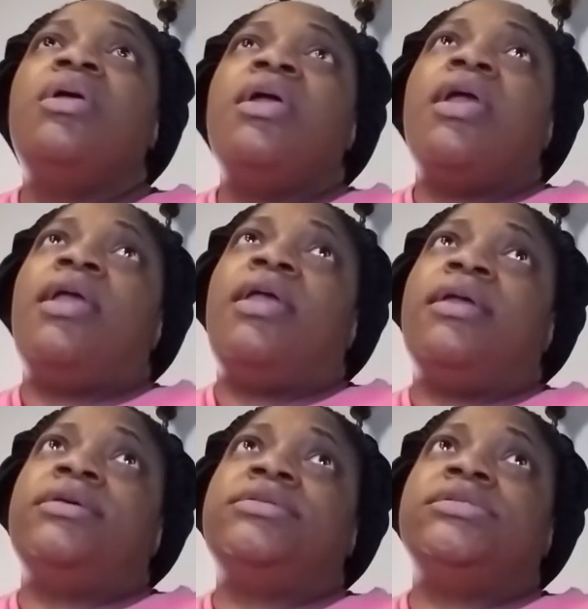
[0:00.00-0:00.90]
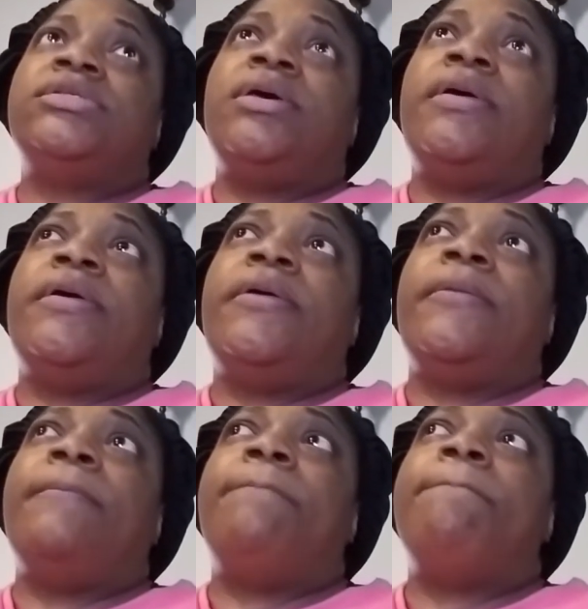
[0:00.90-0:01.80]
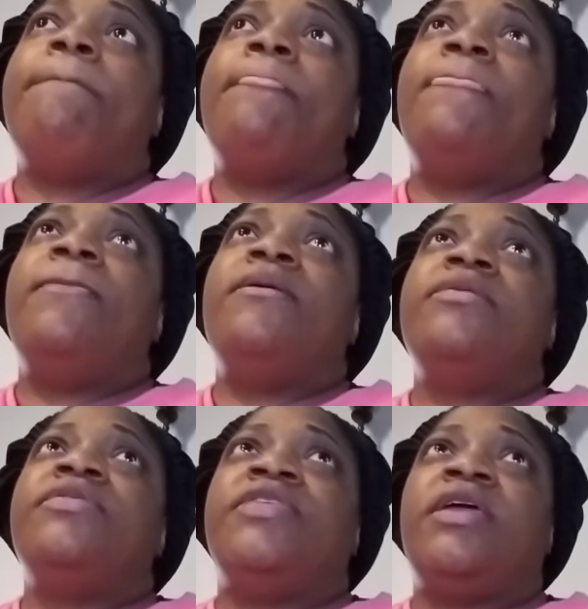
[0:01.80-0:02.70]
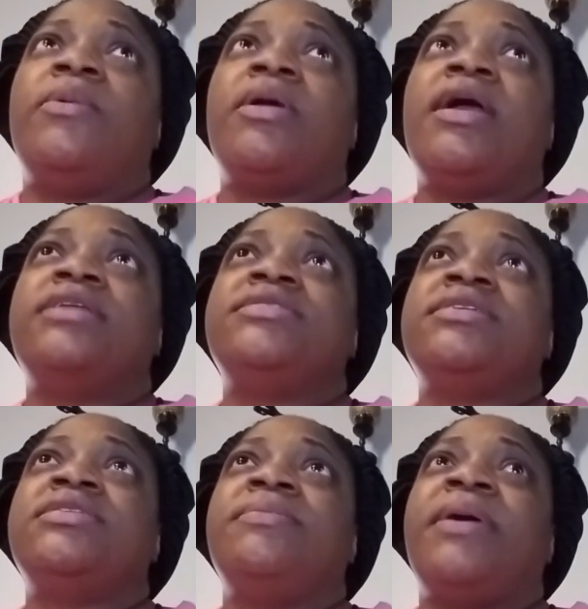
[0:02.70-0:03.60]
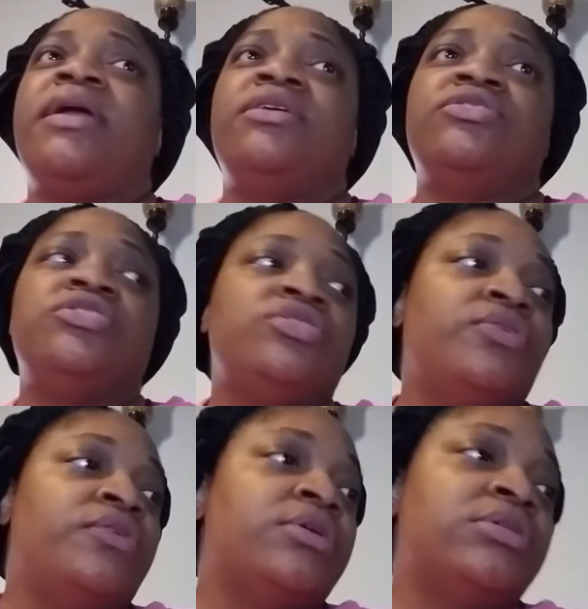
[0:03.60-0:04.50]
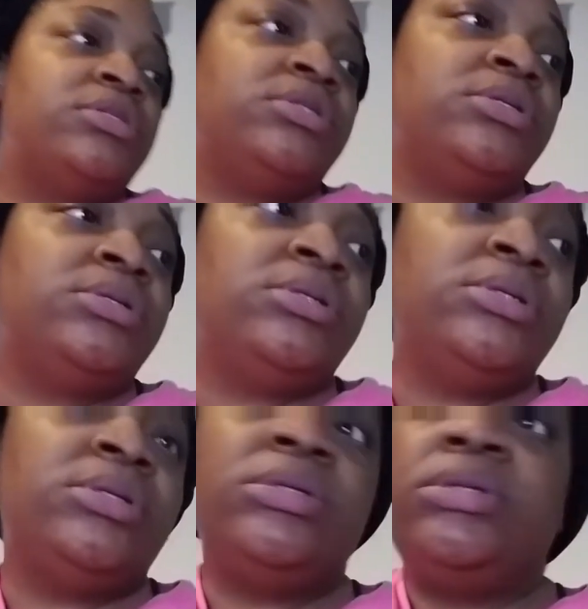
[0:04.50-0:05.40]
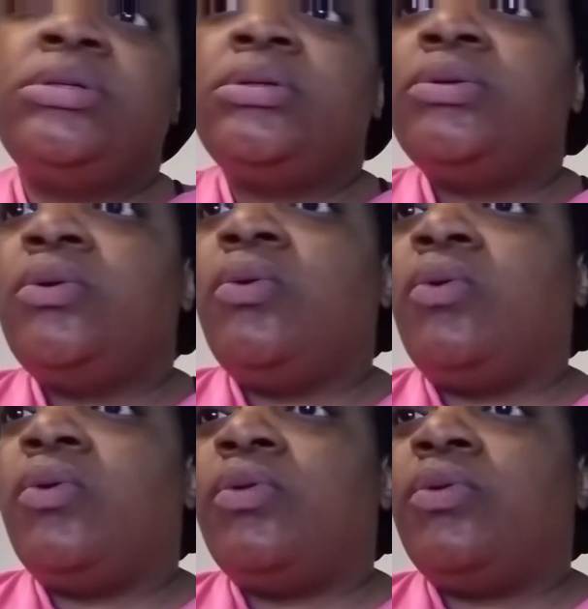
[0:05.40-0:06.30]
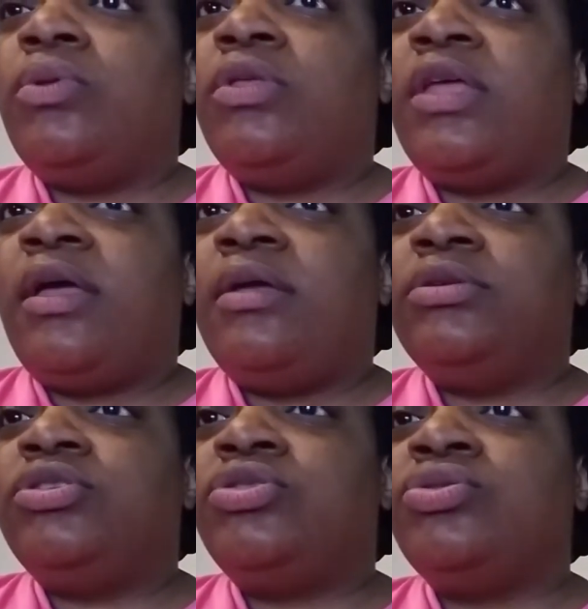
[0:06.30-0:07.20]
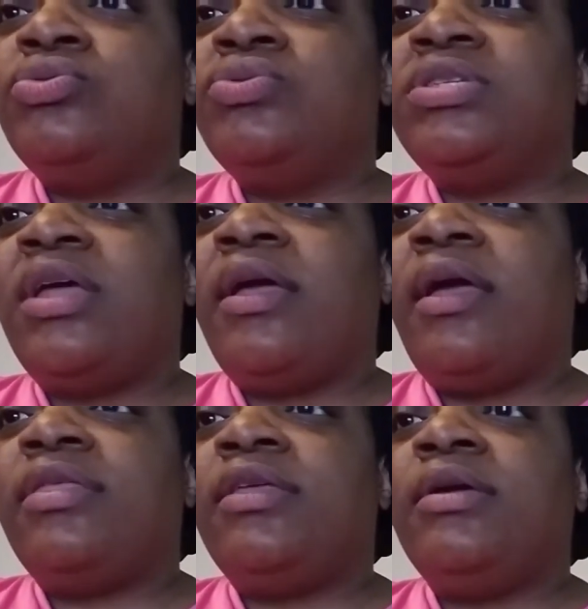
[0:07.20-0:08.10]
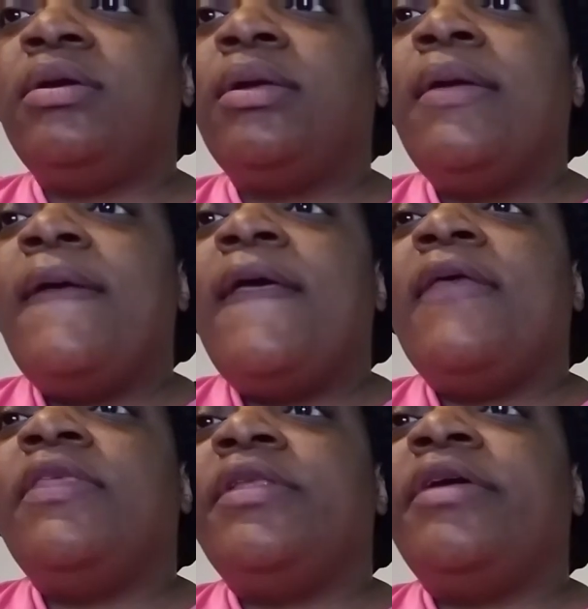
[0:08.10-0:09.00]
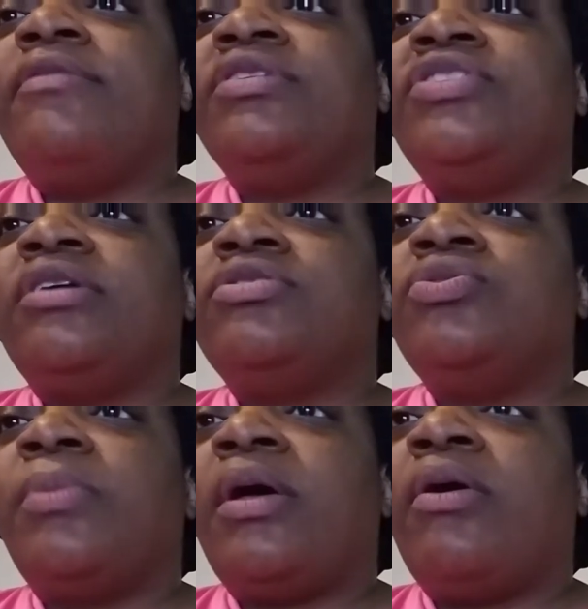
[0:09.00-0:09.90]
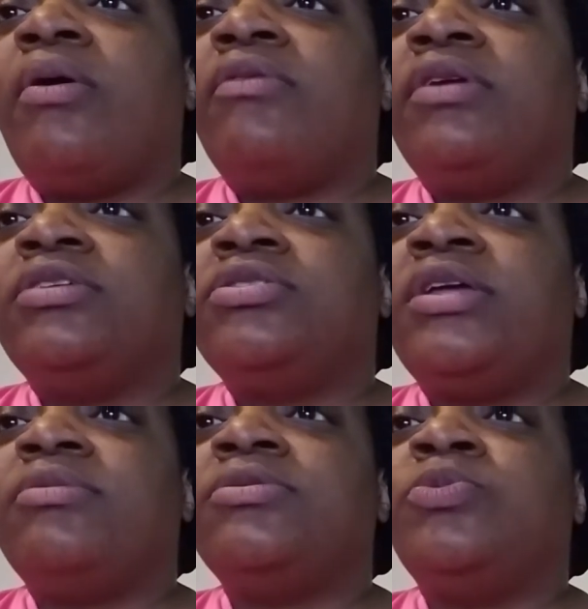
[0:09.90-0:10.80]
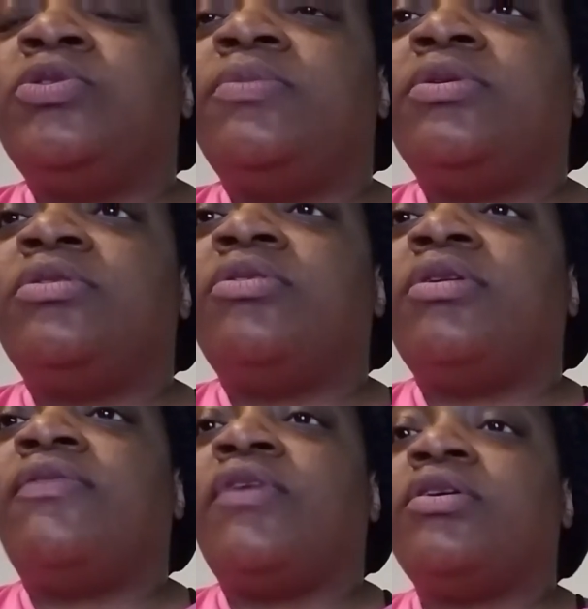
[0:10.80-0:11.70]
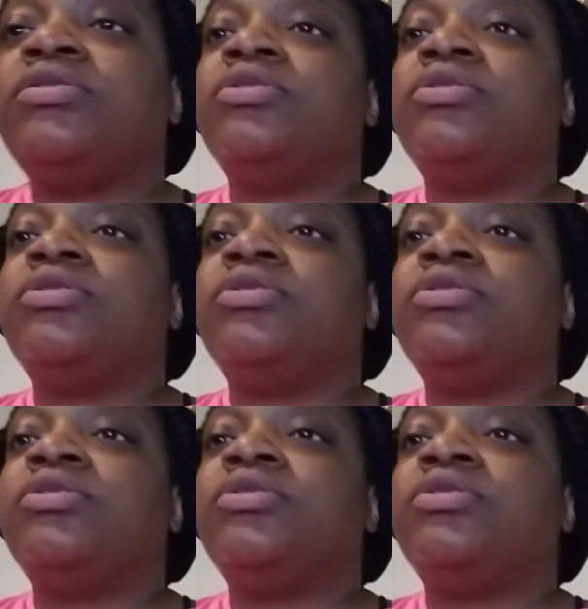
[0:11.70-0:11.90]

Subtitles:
And they were contacted by insurance on that Tuesday, I think. And then they reached out to my RE. So that would have been the 31st.